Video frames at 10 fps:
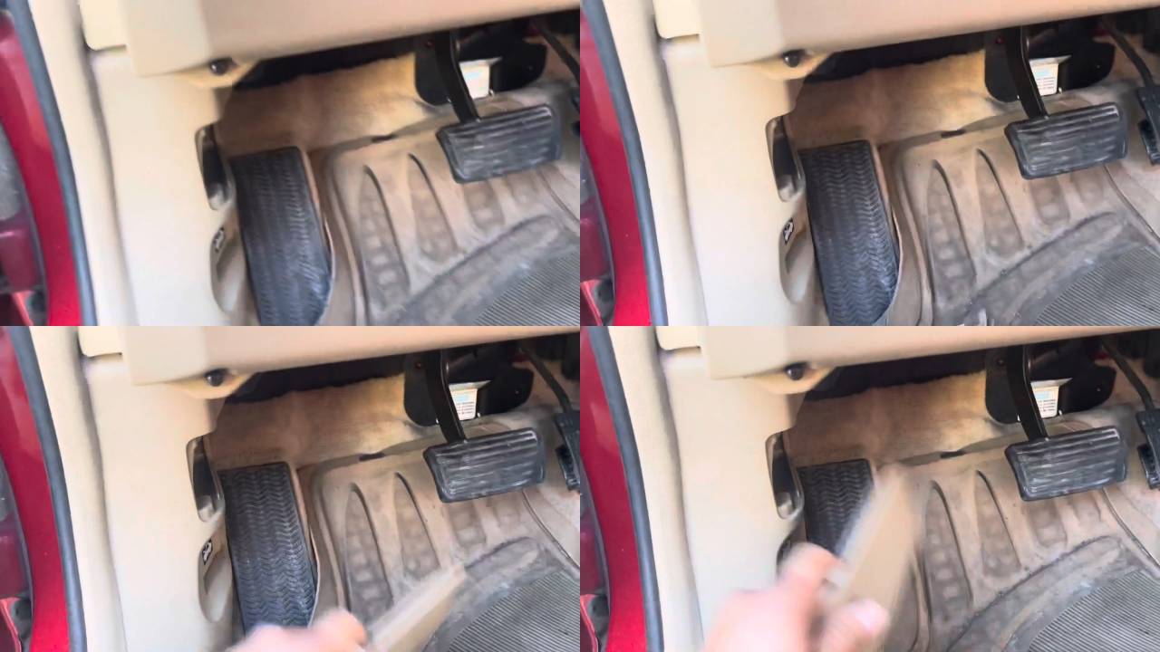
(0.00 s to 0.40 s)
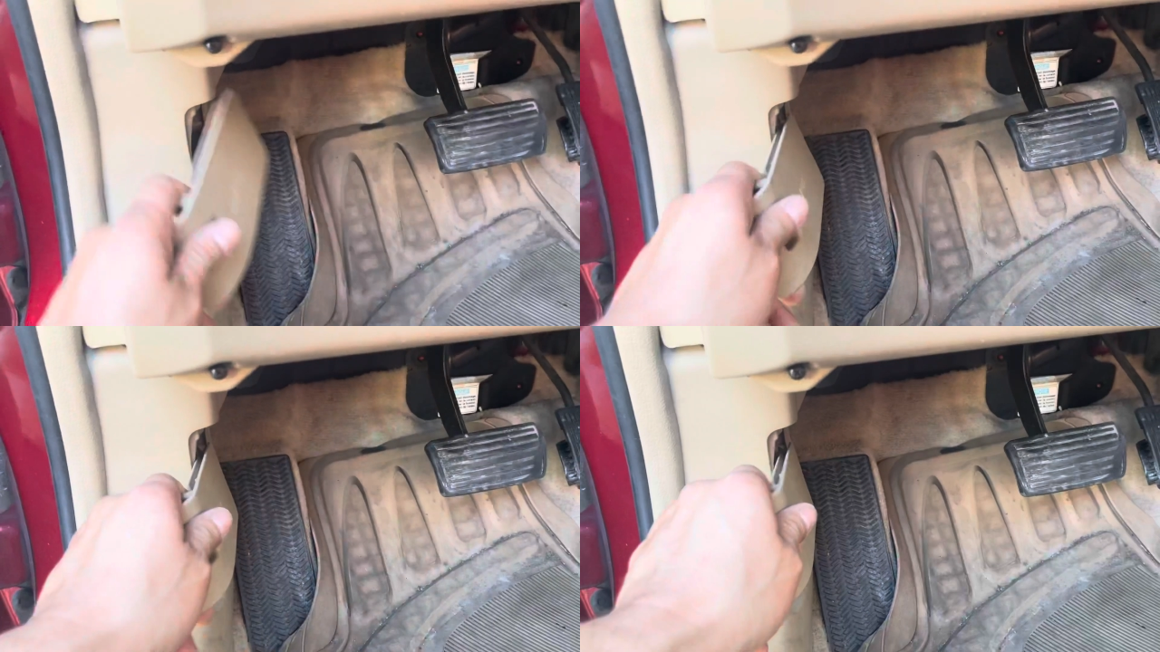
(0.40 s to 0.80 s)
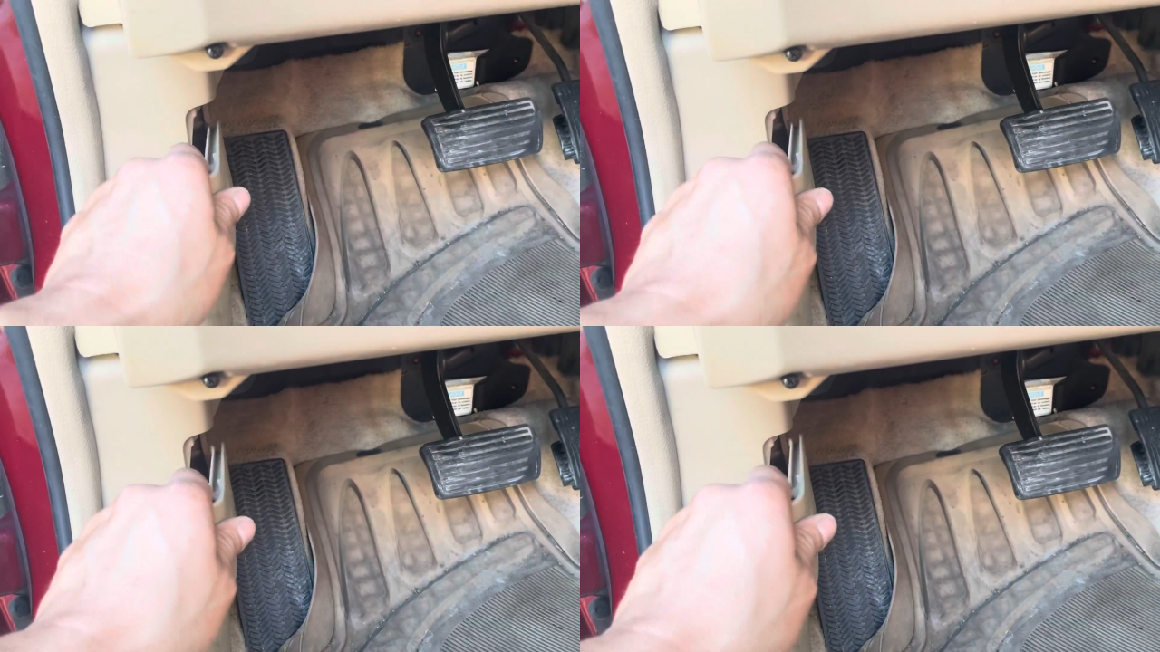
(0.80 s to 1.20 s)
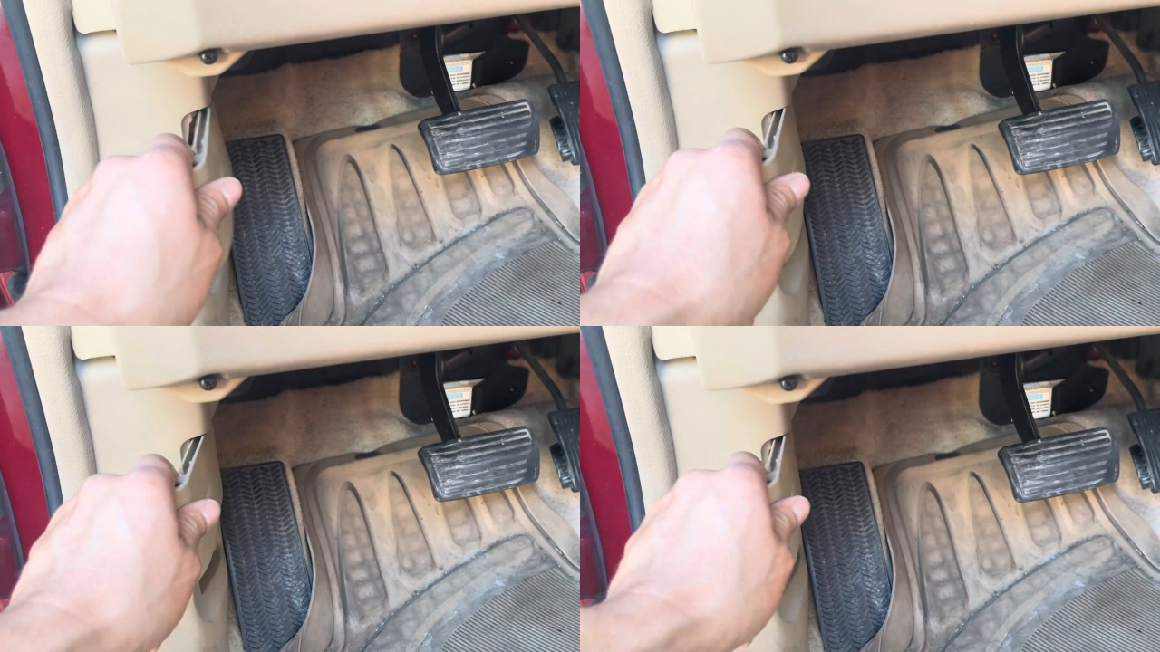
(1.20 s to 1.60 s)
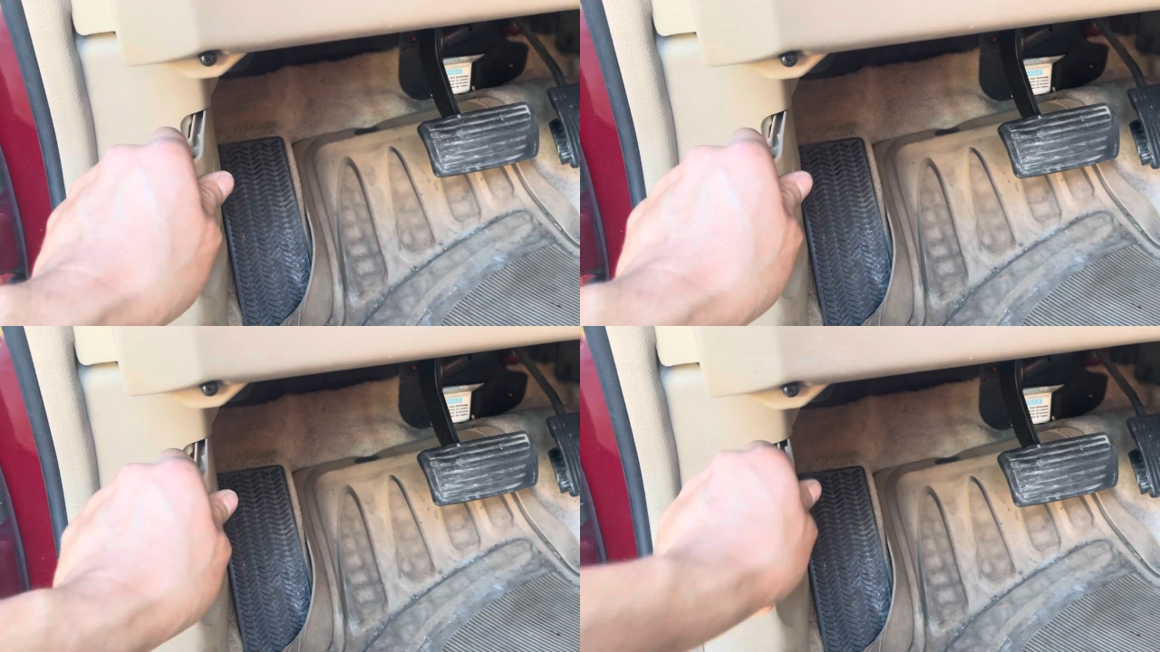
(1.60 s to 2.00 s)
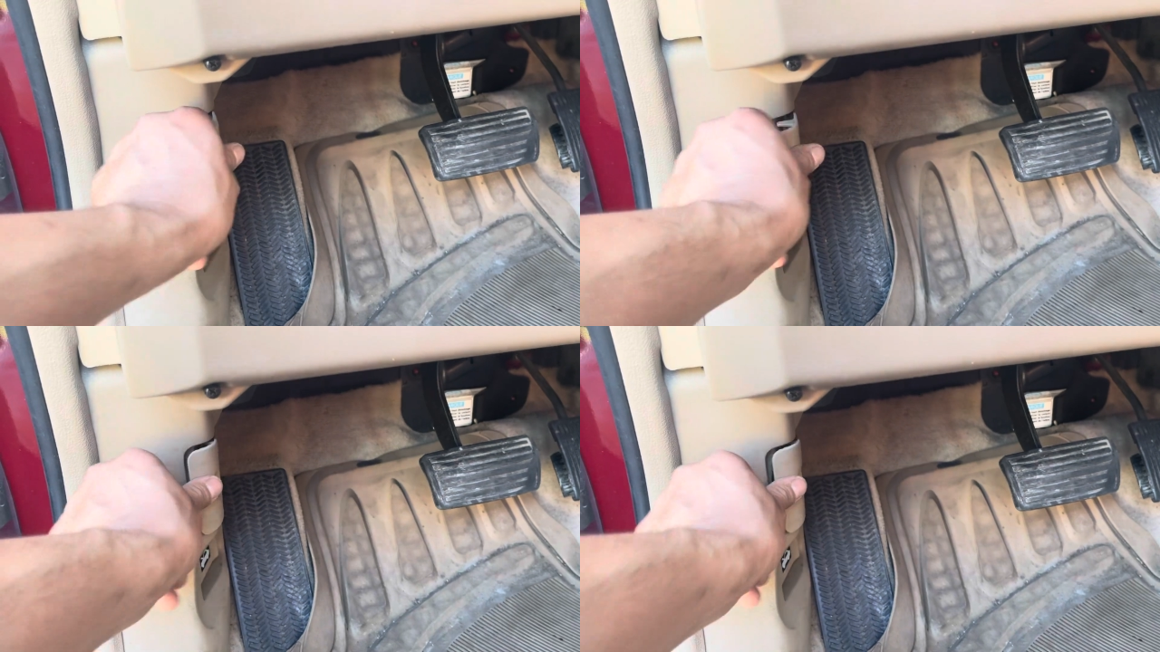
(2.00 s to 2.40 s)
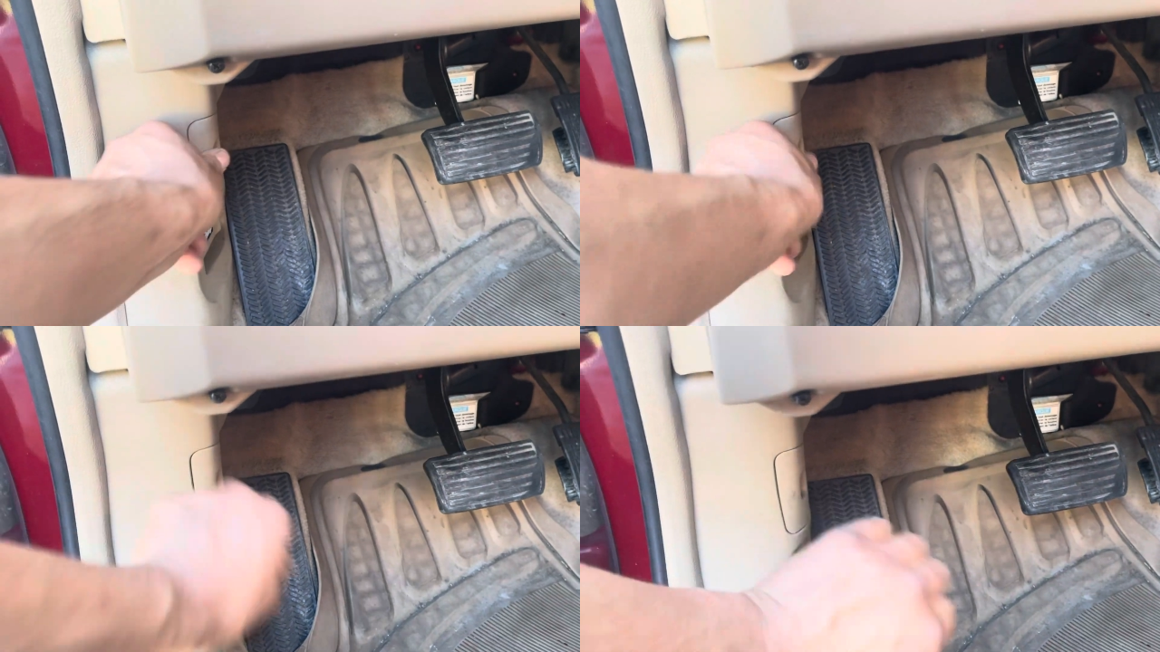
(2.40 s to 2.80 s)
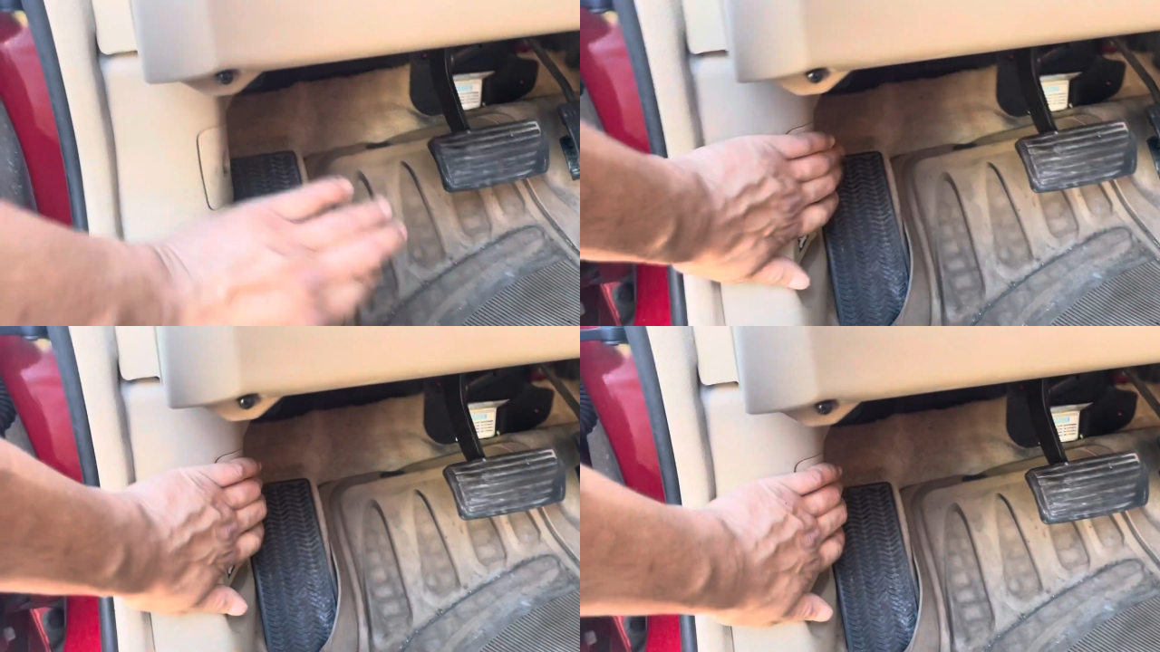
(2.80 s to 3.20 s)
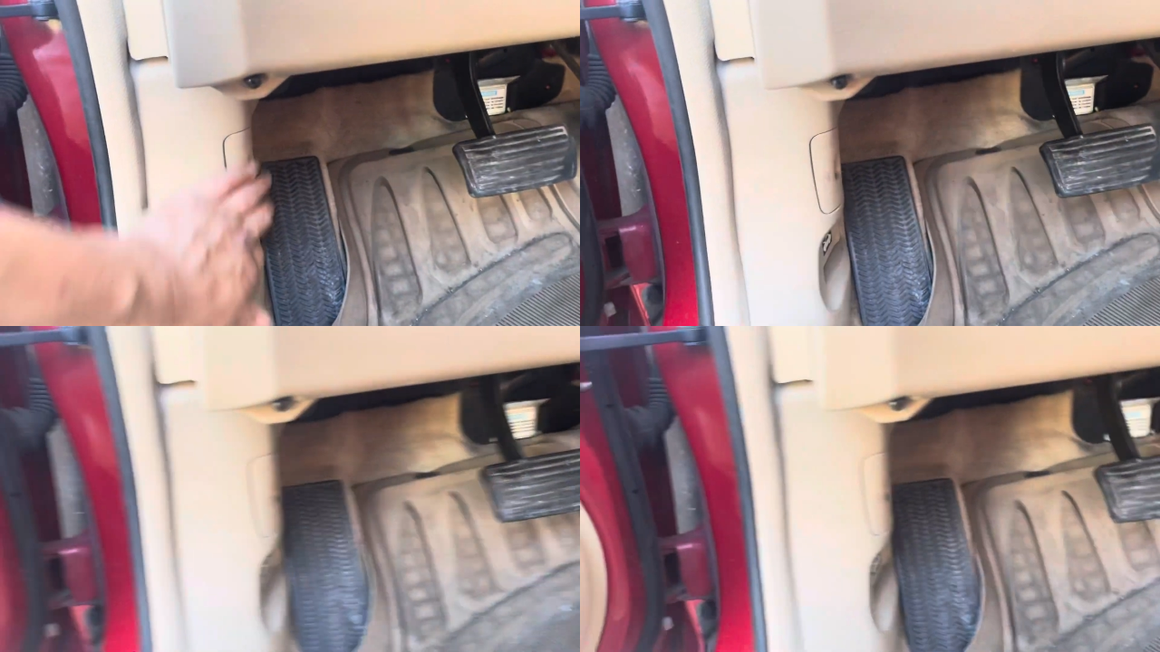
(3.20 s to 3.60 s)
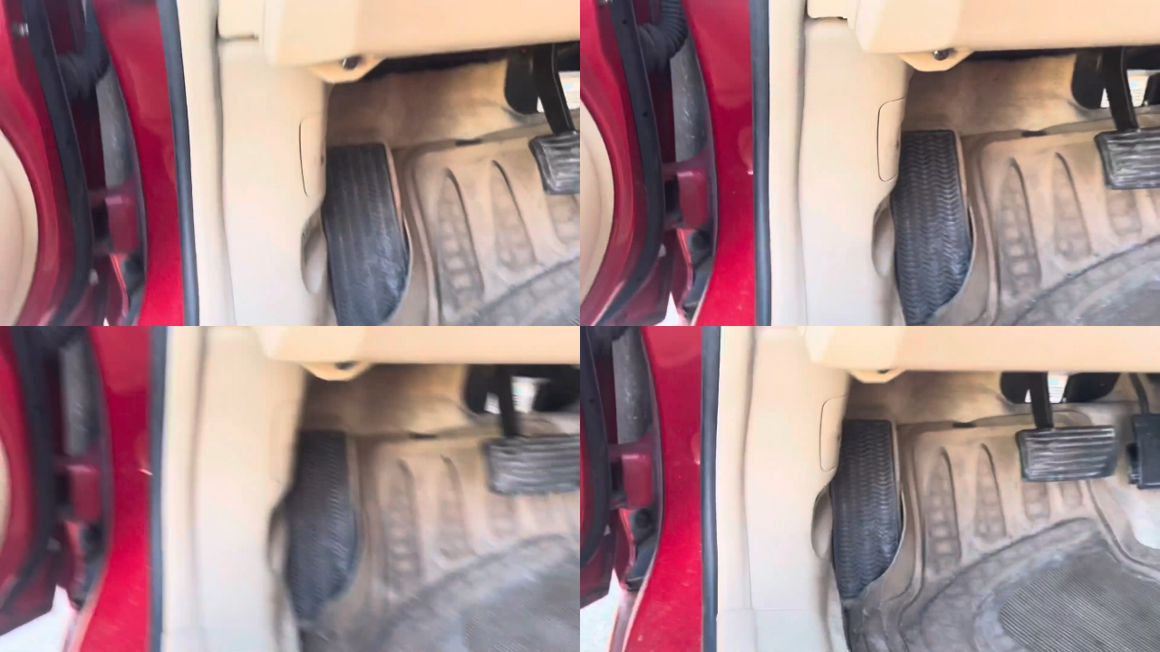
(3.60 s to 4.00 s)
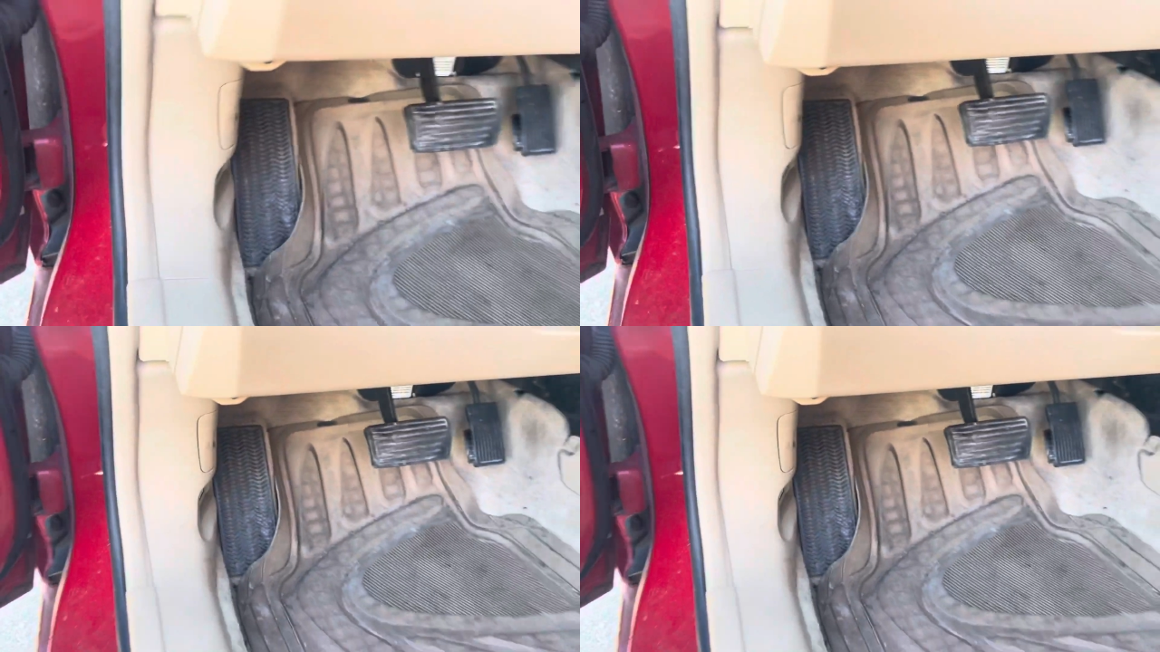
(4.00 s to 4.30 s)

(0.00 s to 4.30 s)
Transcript: No face is visible, so there are no lips to read.